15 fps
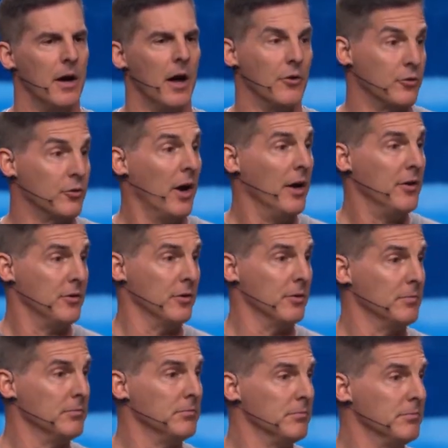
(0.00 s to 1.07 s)
I'll try to
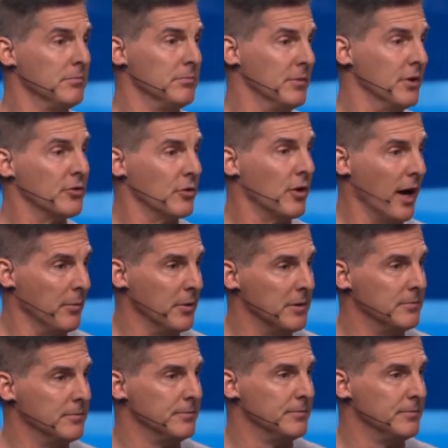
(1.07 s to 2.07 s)
describe it